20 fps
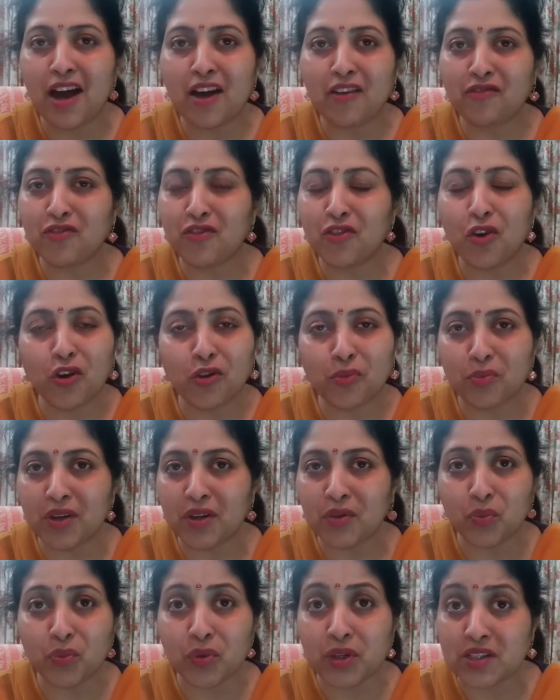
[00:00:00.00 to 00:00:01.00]
have not
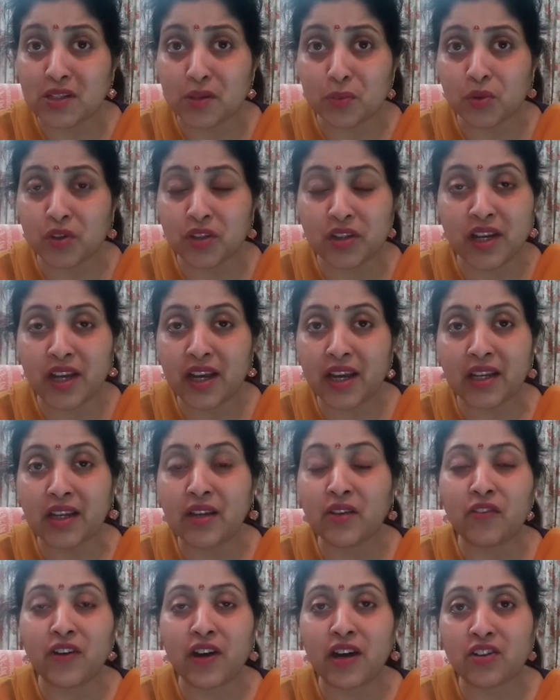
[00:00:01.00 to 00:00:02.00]
been visible
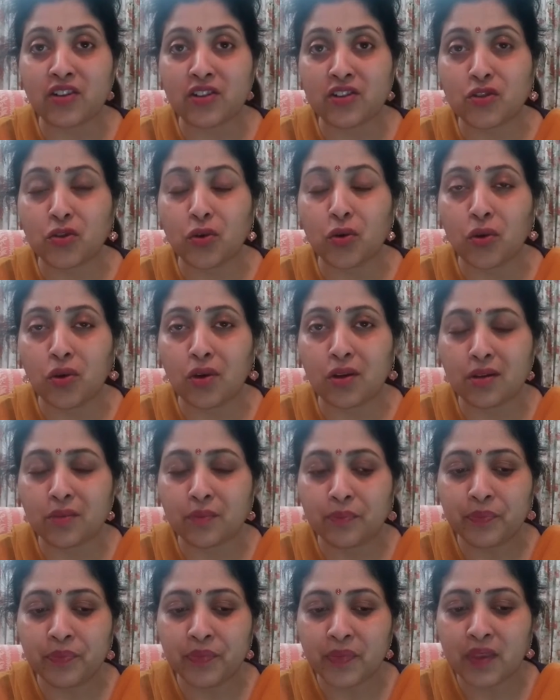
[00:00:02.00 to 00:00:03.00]
anywhere at all?
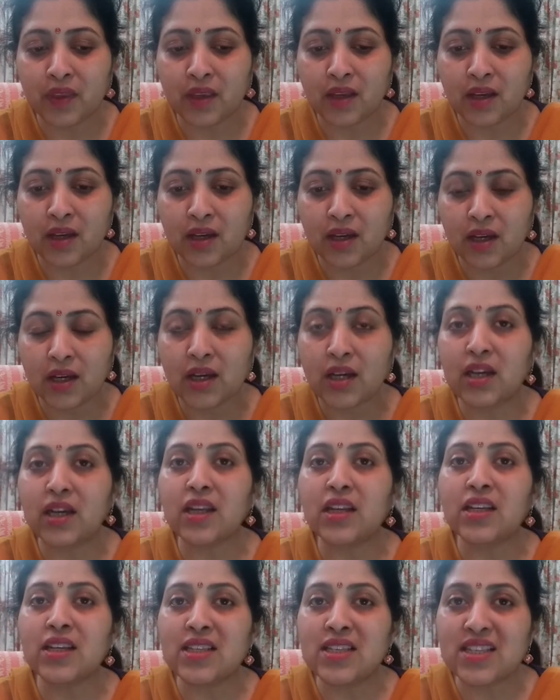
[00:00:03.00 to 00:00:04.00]

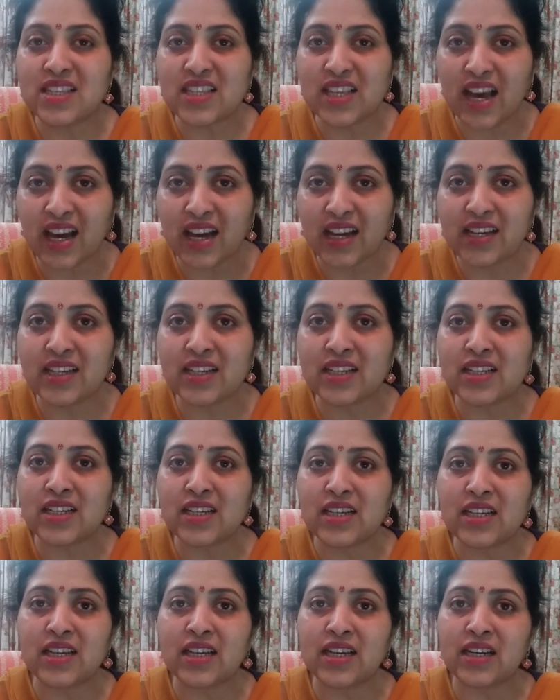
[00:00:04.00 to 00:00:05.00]
It is sad
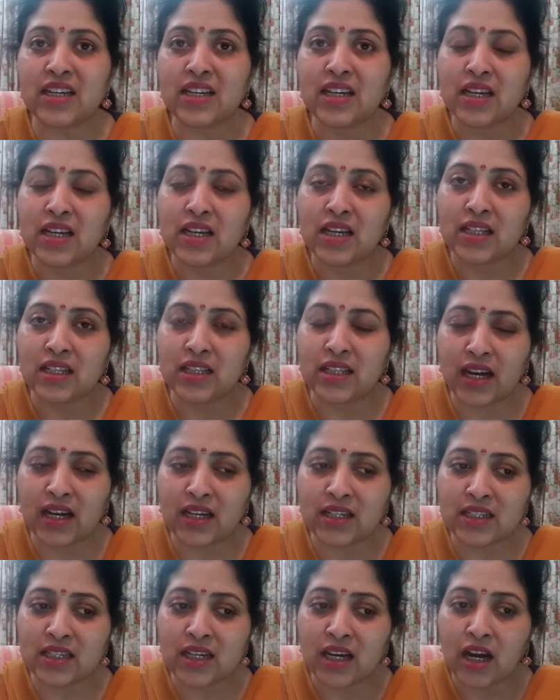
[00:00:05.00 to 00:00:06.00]
indeed
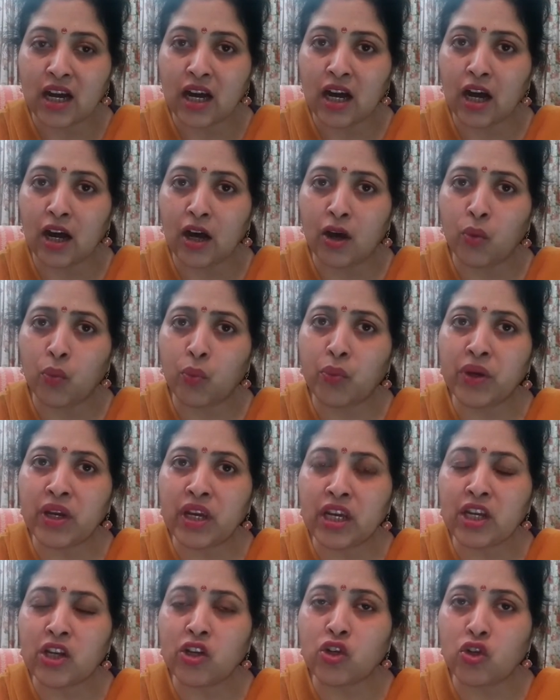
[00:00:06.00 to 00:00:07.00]
that
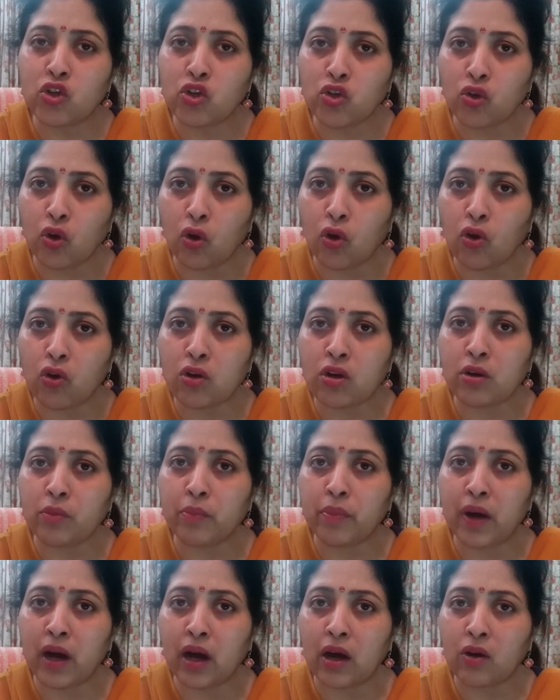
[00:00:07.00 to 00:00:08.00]
we talk
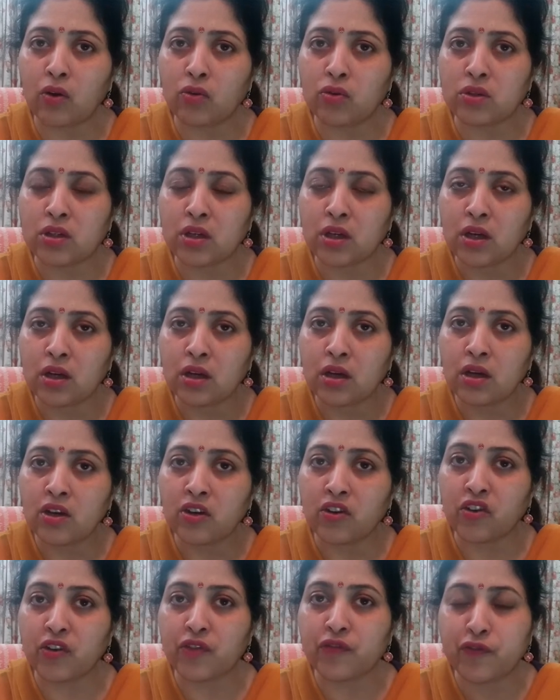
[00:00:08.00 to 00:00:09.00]
about
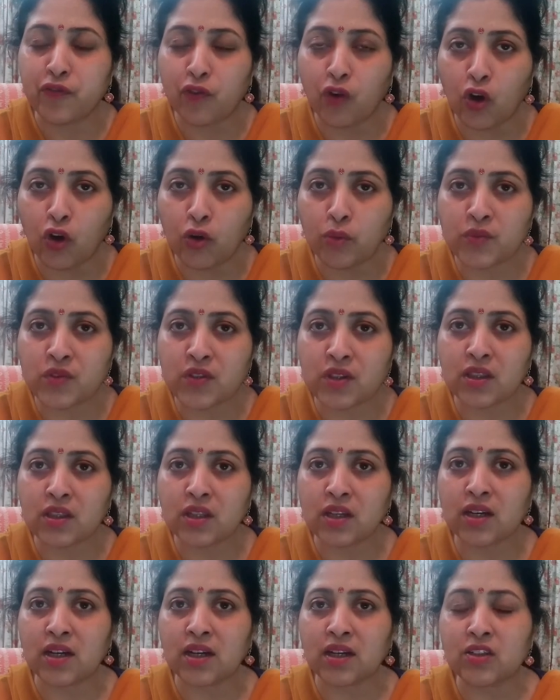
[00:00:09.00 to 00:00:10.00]
reforms
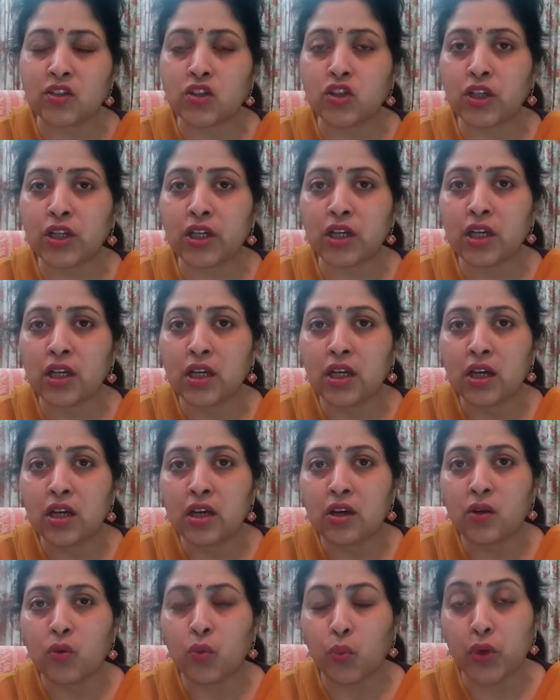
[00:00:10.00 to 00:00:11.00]
in the country,
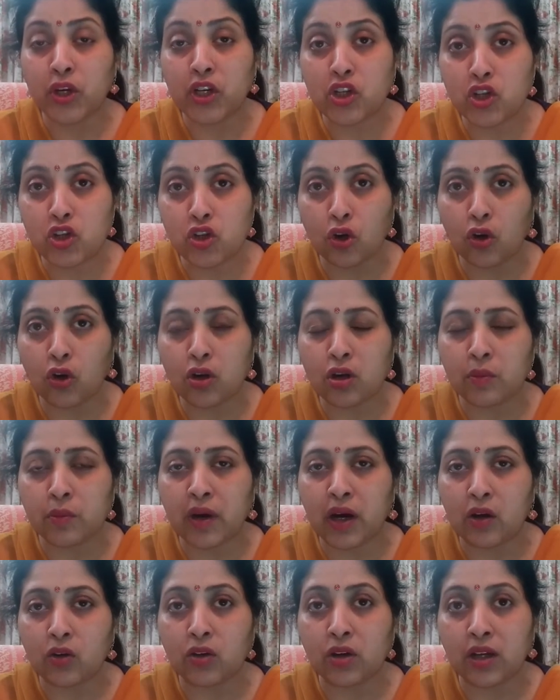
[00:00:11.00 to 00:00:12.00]
we talk
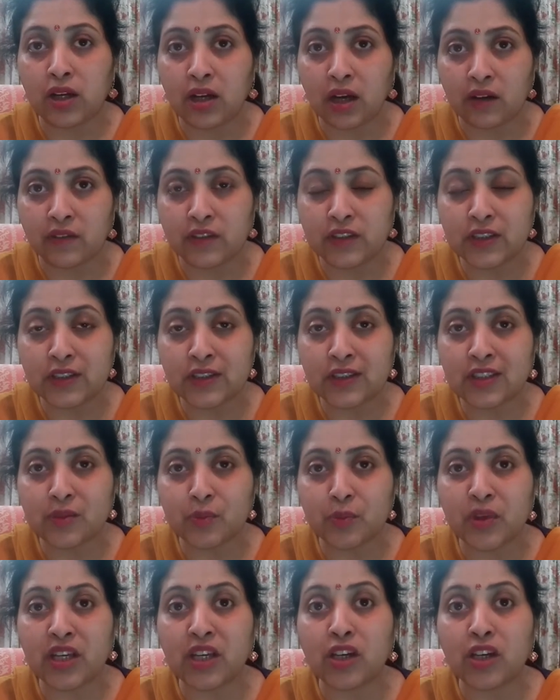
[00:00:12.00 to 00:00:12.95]
about governance